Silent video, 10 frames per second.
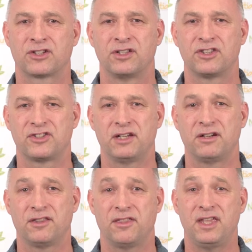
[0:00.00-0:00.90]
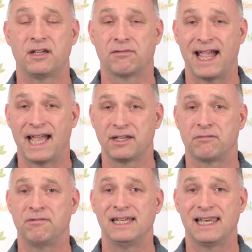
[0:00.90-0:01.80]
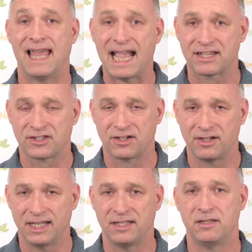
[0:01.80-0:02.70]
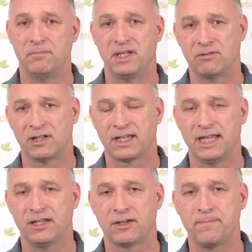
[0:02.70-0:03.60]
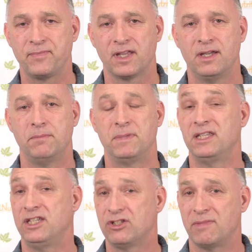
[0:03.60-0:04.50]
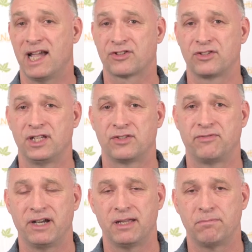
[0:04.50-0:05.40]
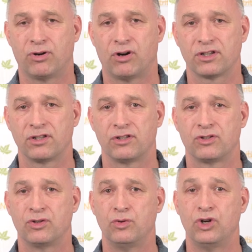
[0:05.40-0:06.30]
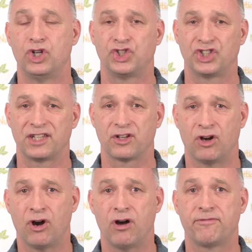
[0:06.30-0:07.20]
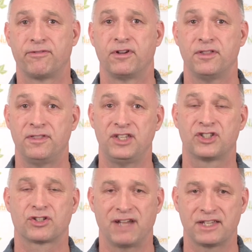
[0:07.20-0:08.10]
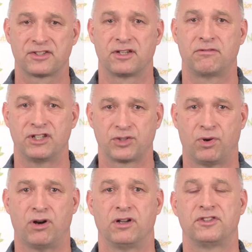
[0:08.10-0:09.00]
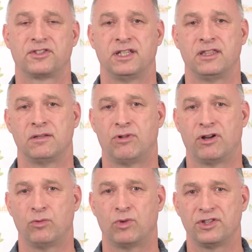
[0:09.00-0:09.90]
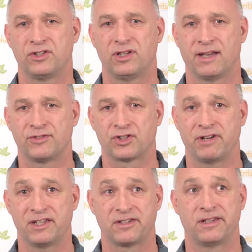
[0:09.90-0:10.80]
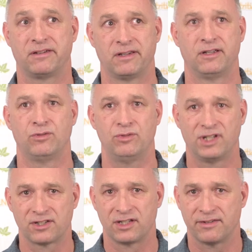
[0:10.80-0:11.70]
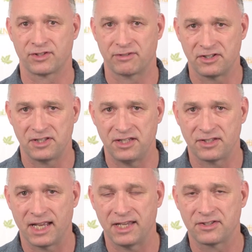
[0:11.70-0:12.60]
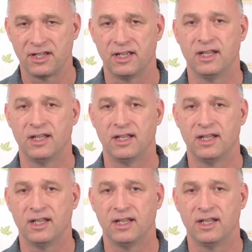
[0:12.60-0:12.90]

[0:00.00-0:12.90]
considered the grand relaxer in the mineral kingdom. Magnesium actually is very important to shut off the stress response in the body. Once you have stress, and who doesn't have stress these days,